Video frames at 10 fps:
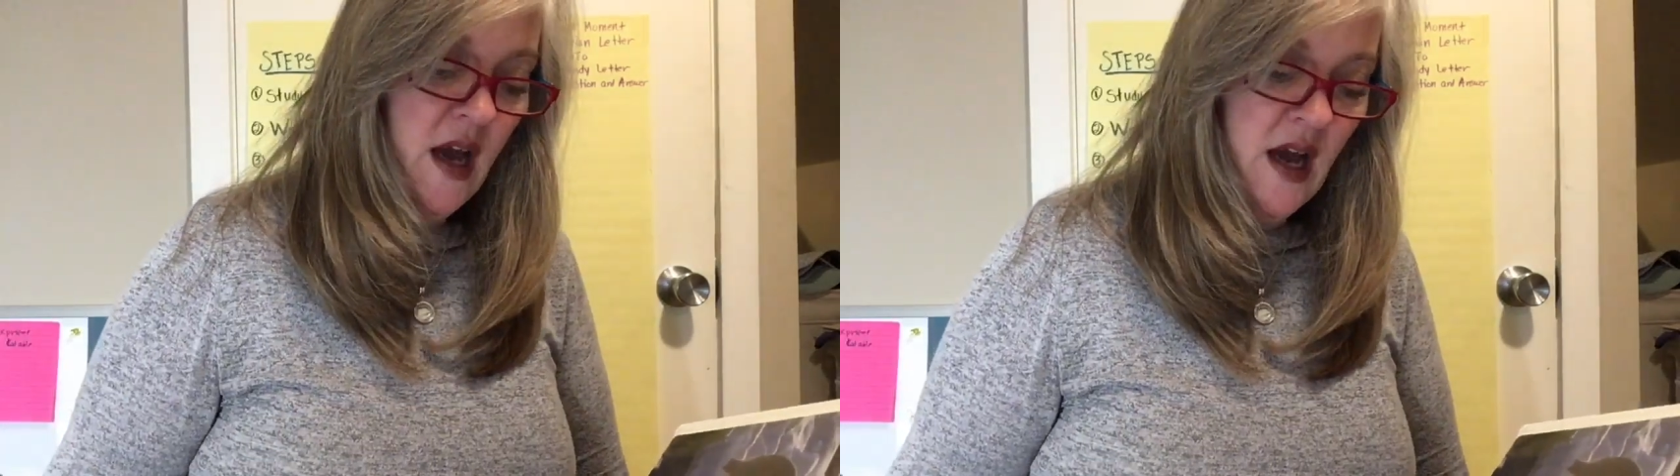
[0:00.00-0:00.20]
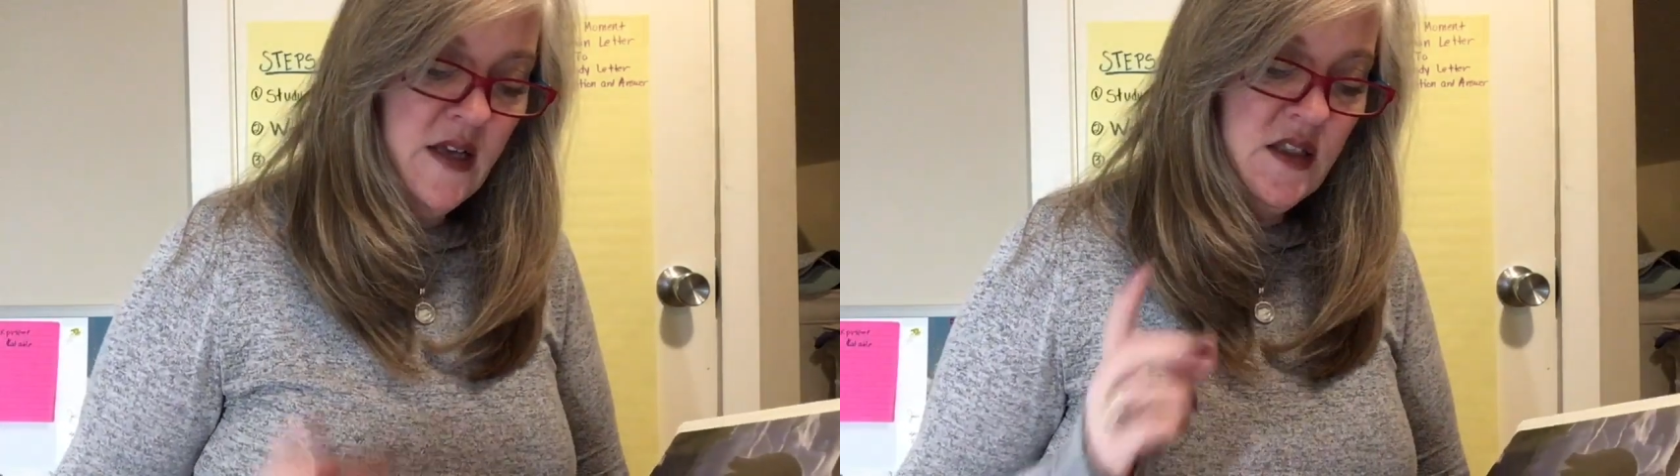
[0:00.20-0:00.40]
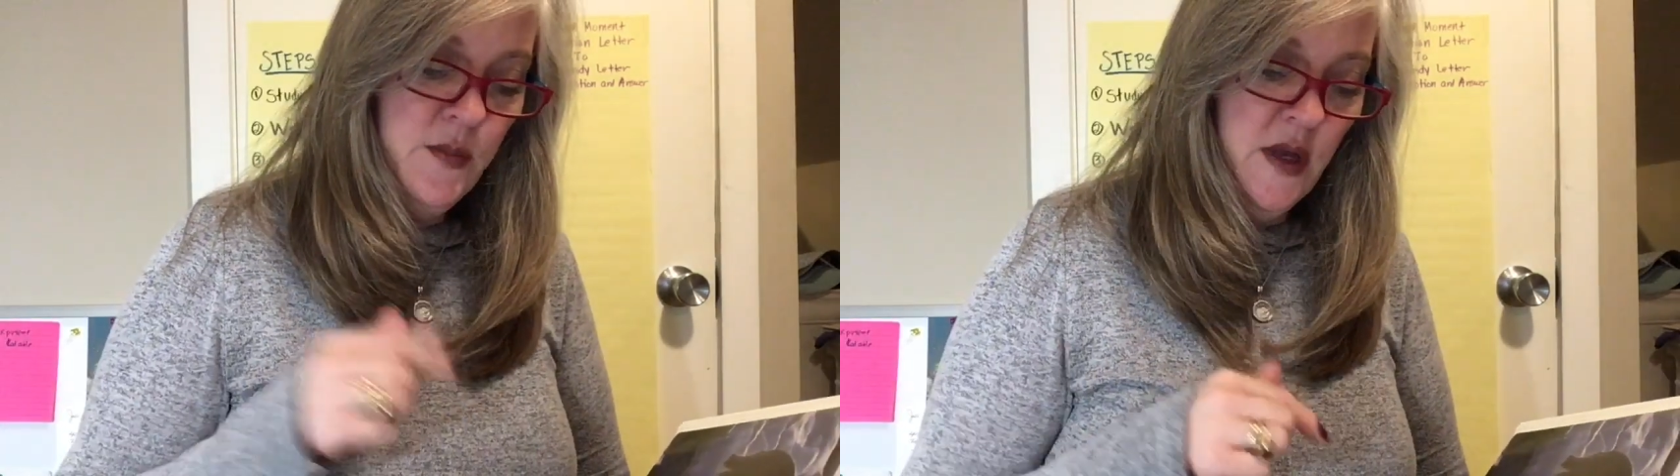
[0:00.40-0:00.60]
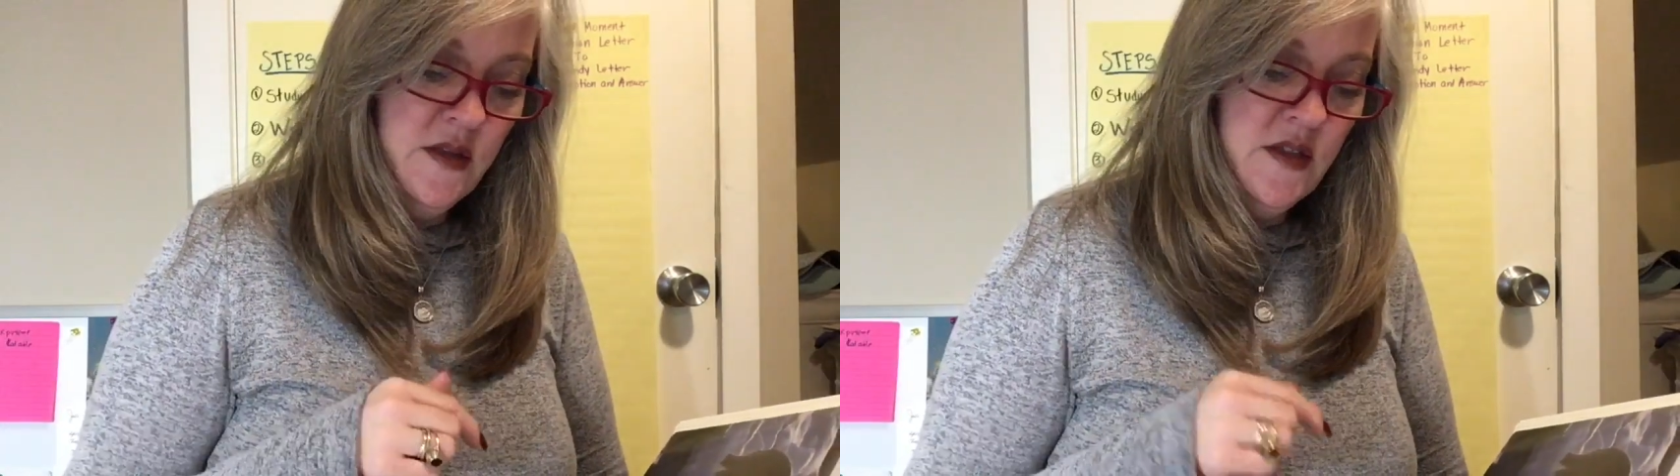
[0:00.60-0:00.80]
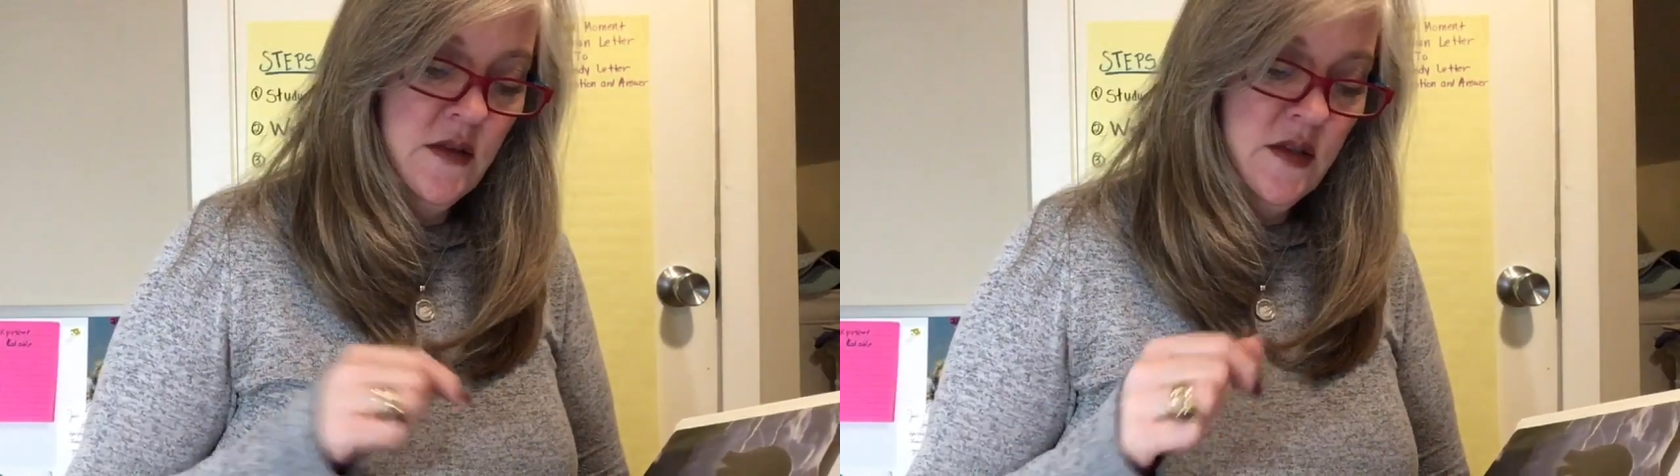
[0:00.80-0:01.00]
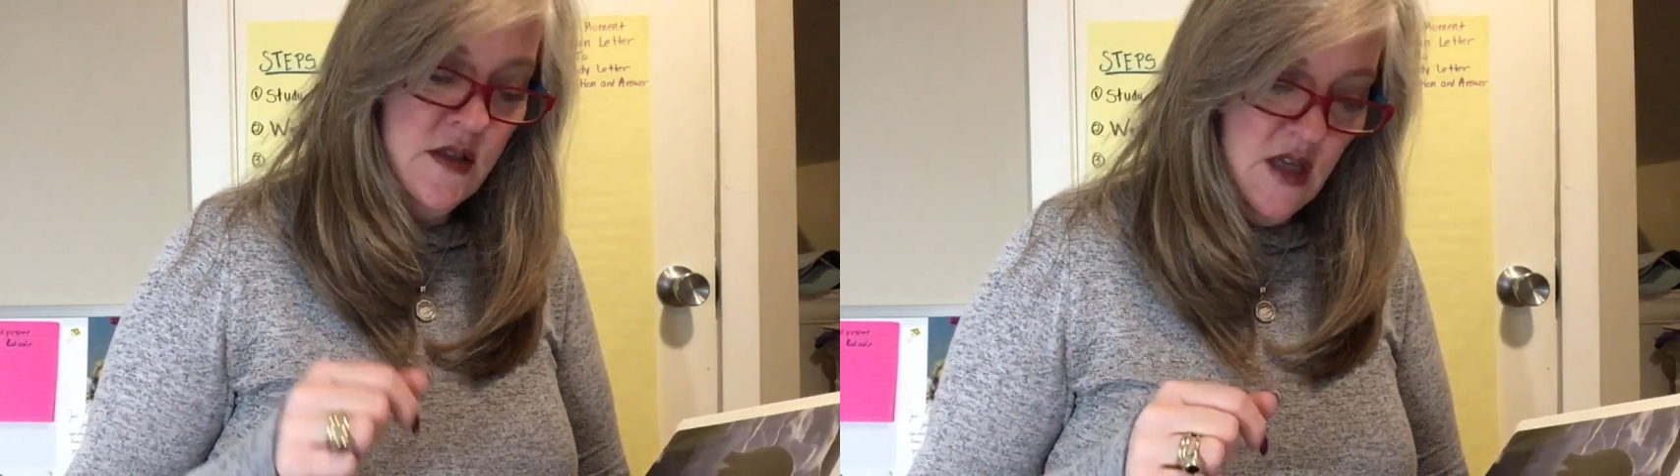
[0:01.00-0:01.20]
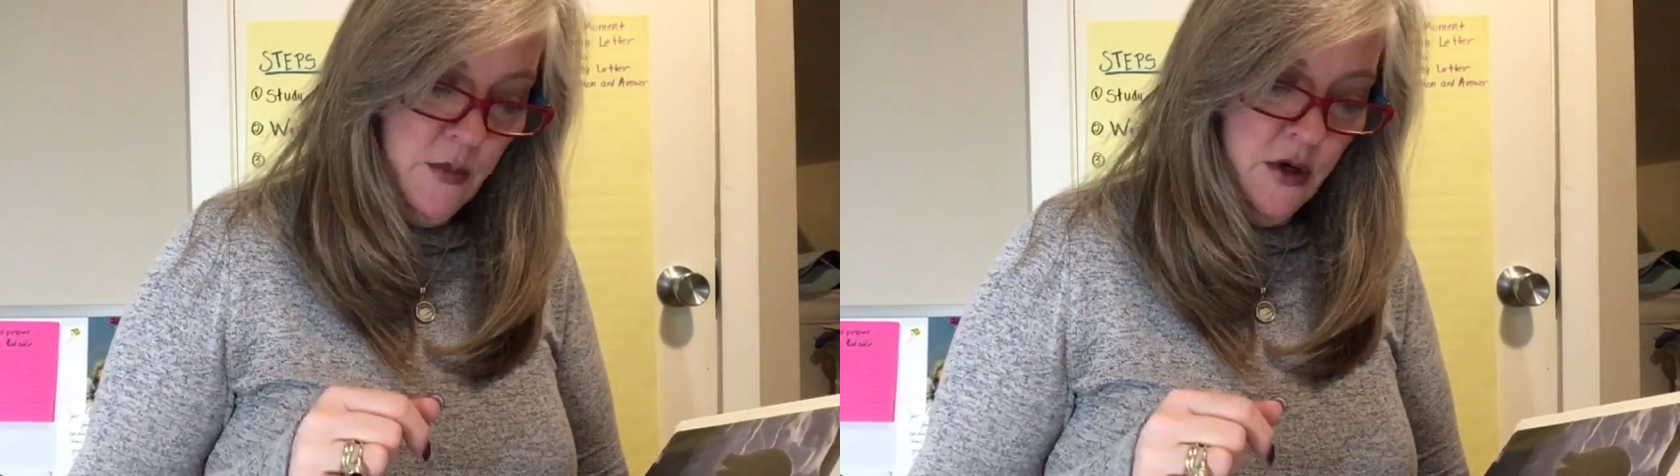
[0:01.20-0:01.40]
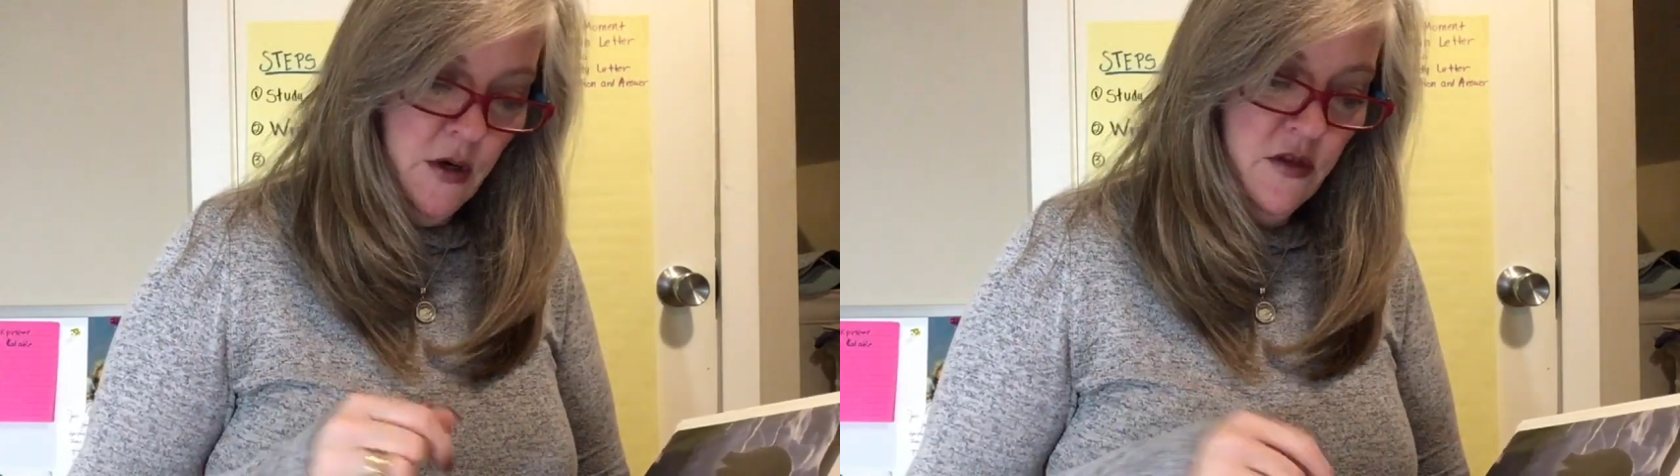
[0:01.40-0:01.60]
ice melts in the summer,